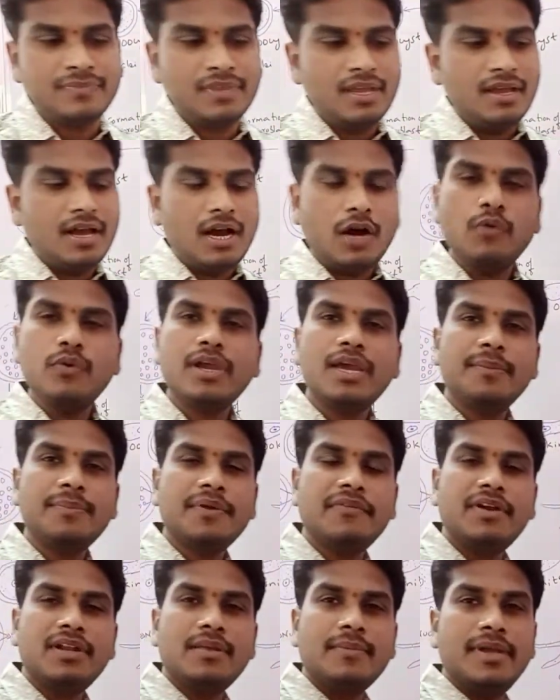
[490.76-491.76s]
How we can
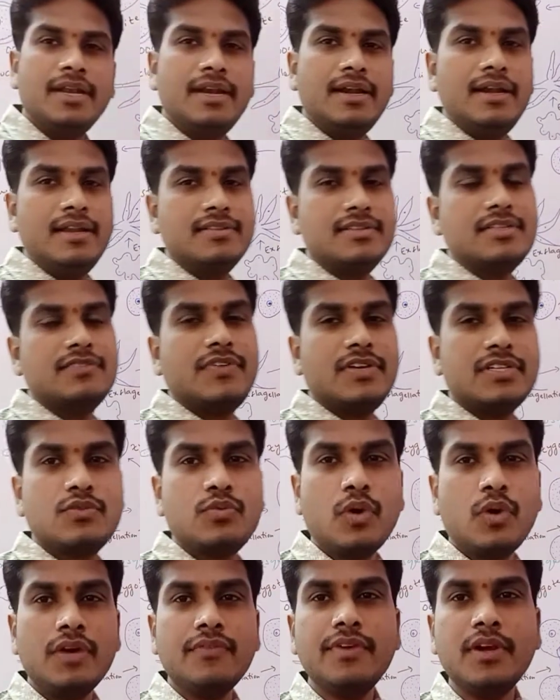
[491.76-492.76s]
prevent the malaria disease? First,
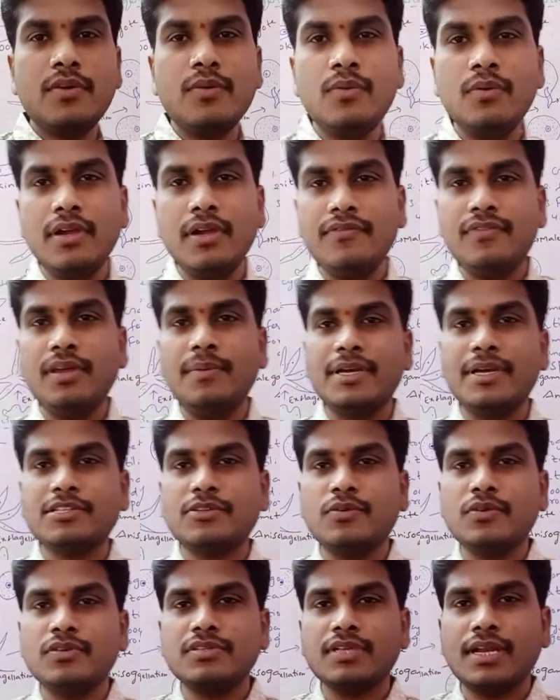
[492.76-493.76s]
what we have to do, if the
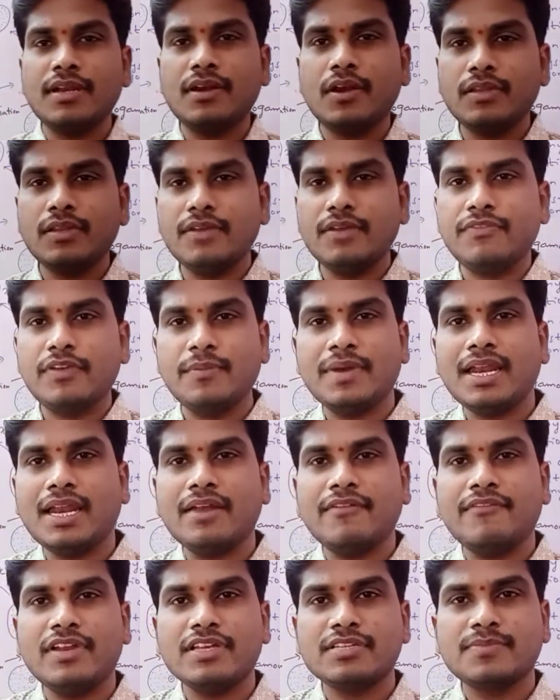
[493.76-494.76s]
mosquitoes are not there, female
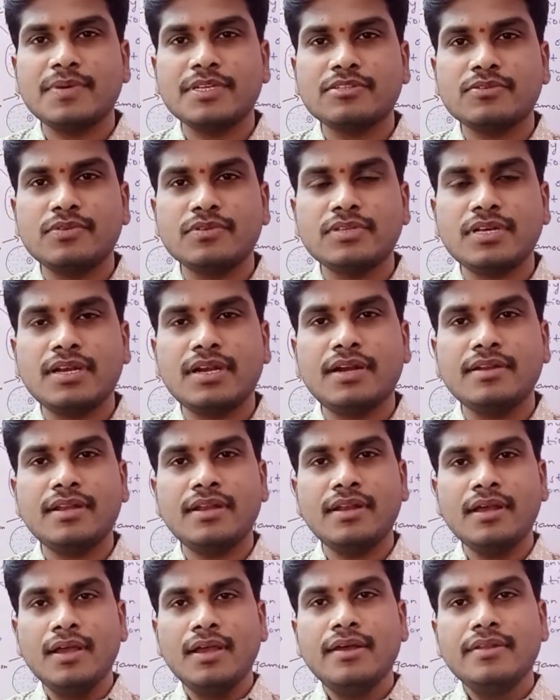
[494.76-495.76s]
Anopheles mosquitoes are not there,
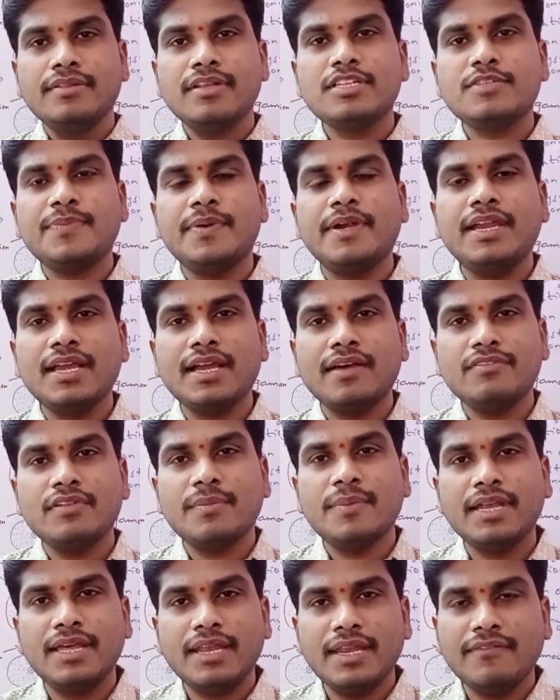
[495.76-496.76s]
then spreading of the
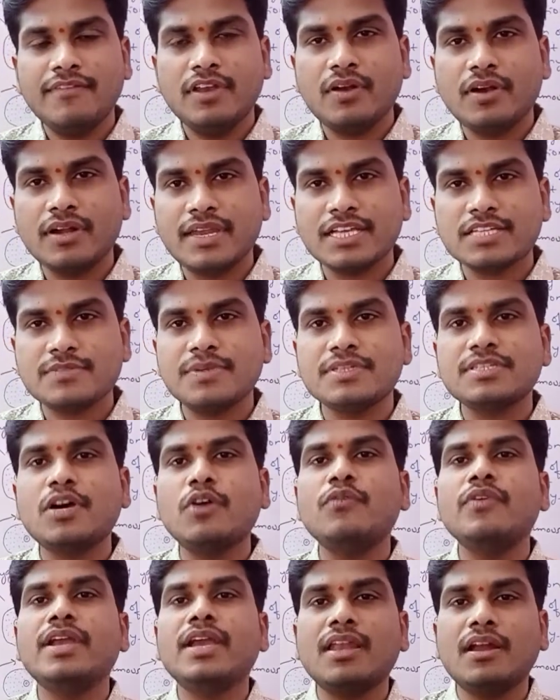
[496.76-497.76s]
malaria will not take place. How we
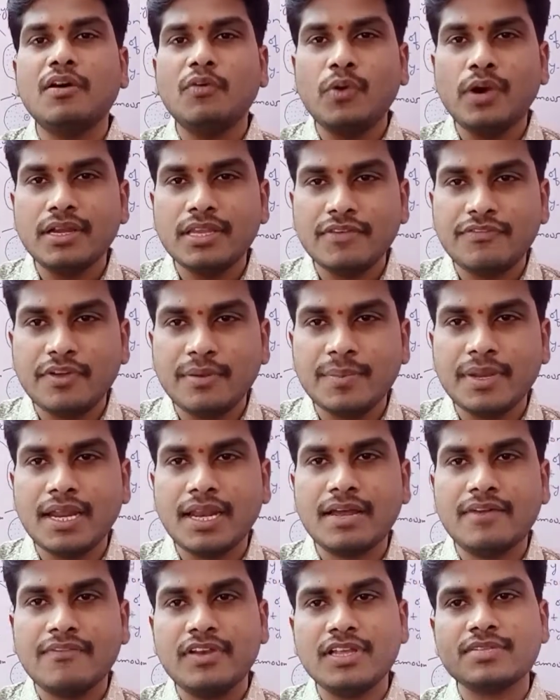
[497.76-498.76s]
can avoid the female
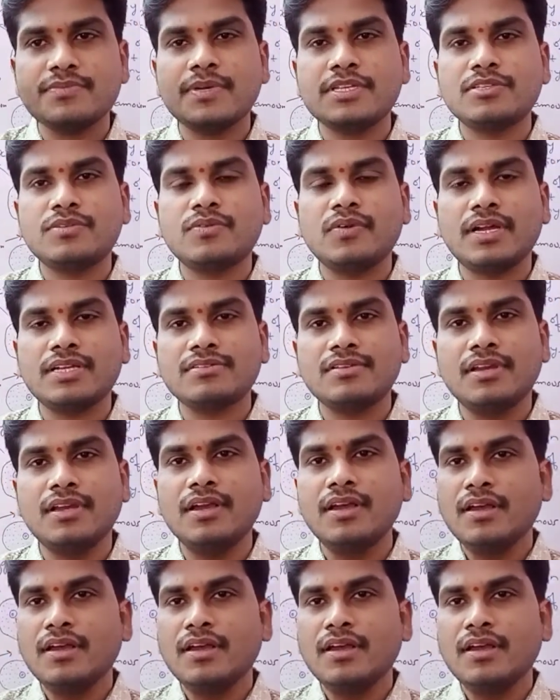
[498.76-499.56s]
Anopheles mosquito actually?